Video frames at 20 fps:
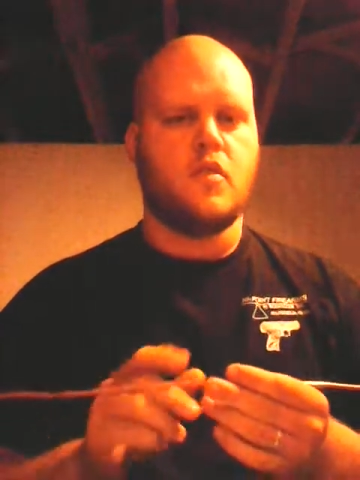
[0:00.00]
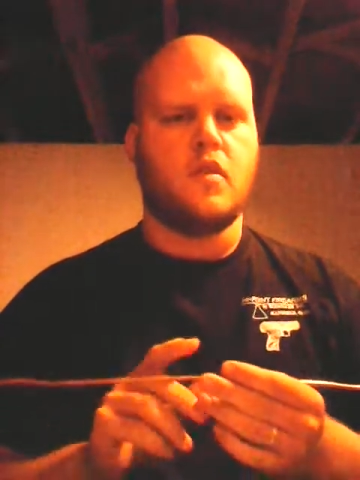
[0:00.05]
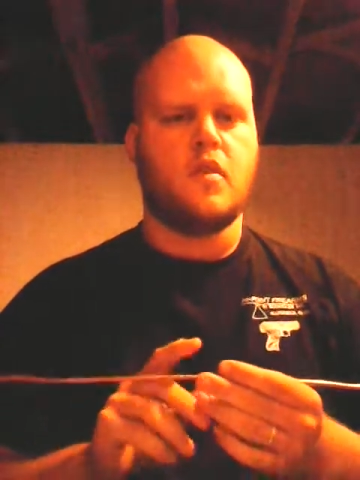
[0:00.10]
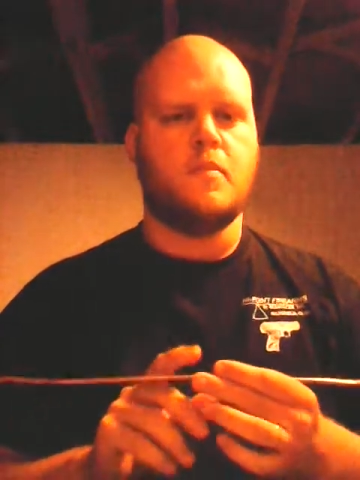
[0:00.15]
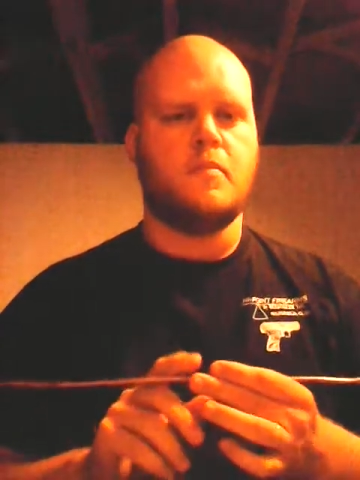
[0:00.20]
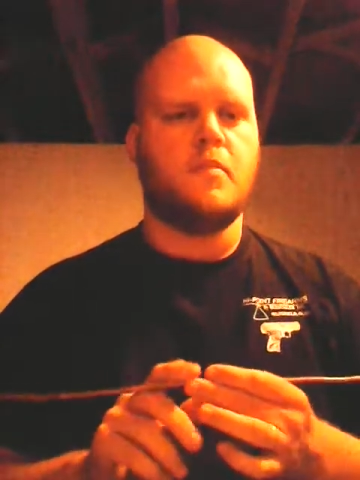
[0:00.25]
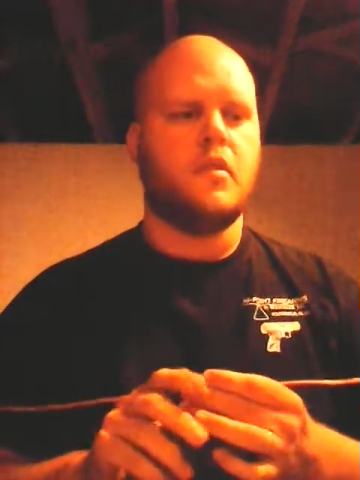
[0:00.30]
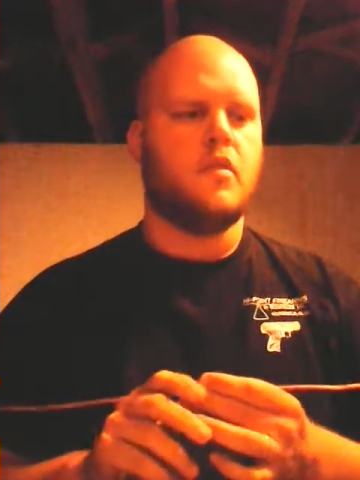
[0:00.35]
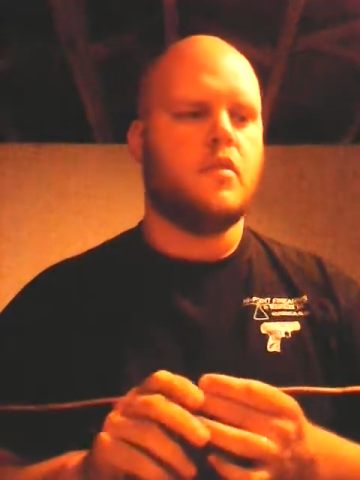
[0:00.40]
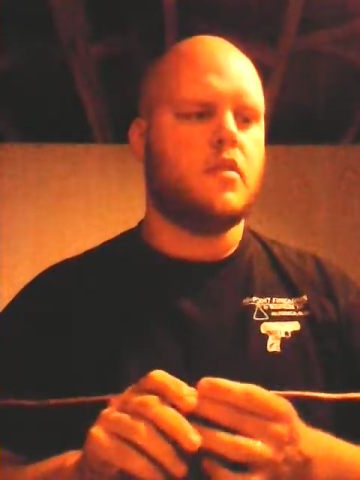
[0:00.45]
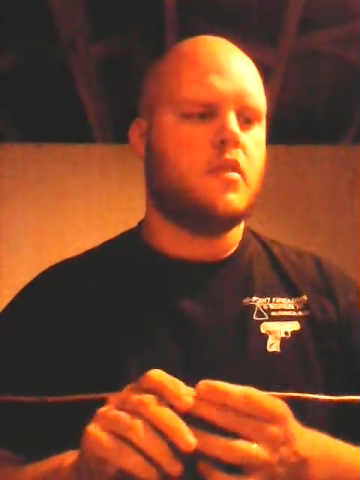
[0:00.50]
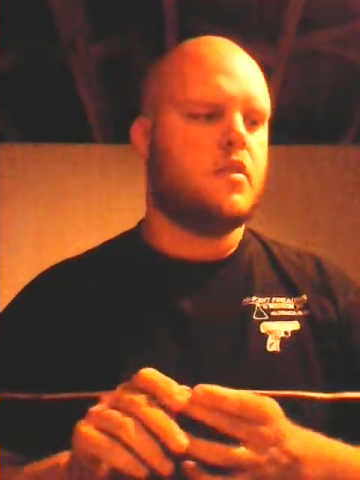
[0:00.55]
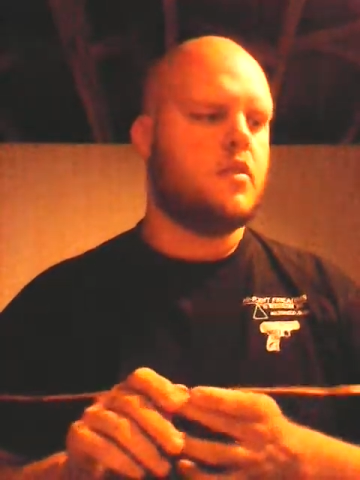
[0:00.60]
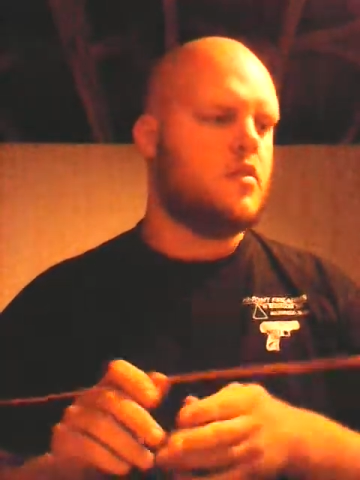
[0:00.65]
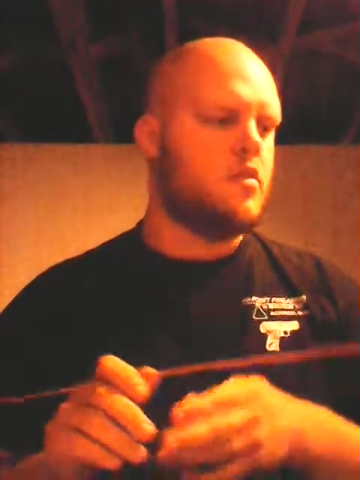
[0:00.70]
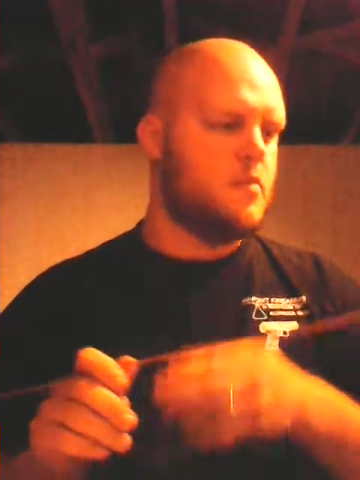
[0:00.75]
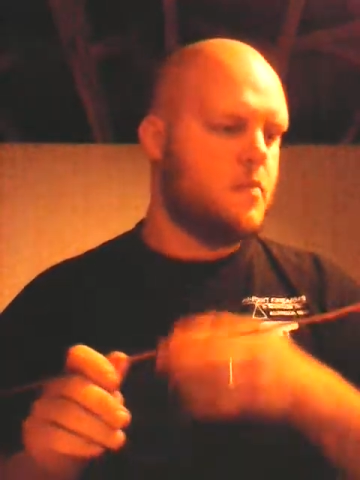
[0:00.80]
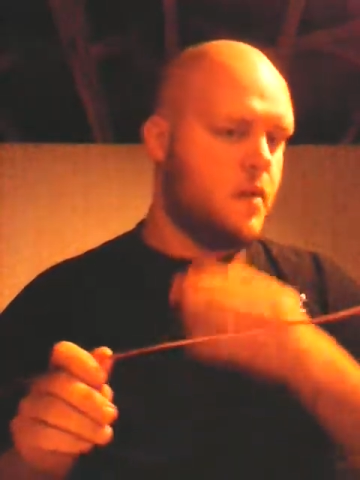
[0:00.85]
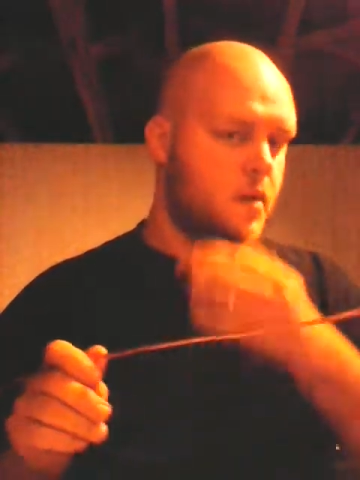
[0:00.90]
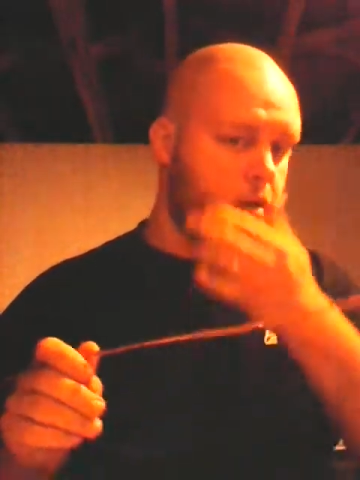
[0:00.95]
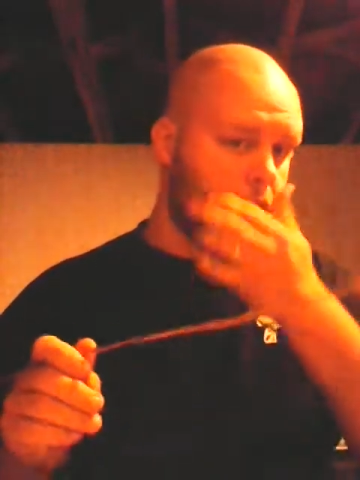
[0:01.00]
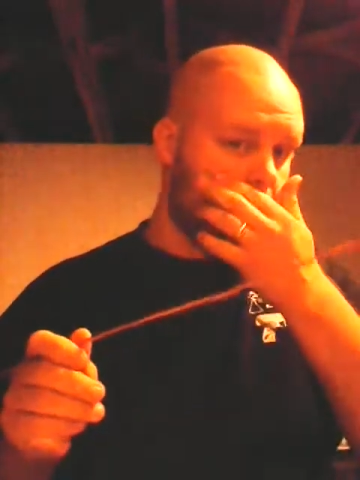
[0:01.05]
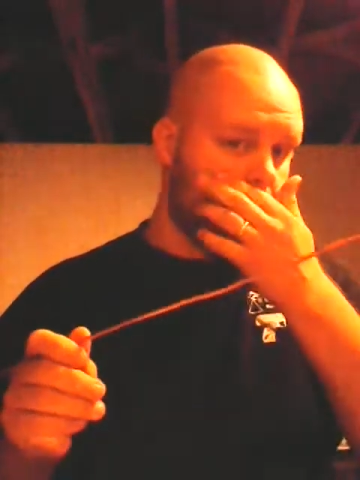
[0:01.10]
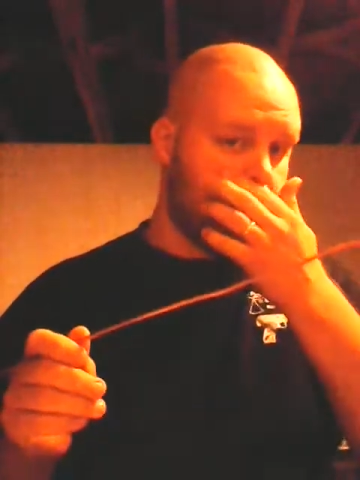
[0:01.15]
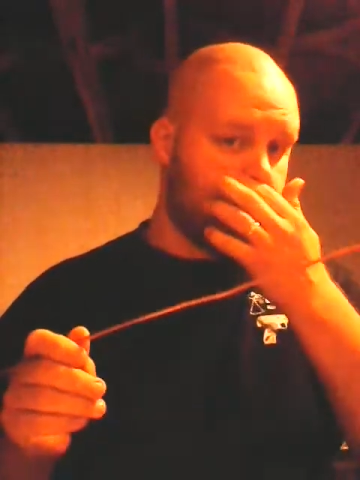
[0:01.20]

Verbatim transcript: you can build a two meter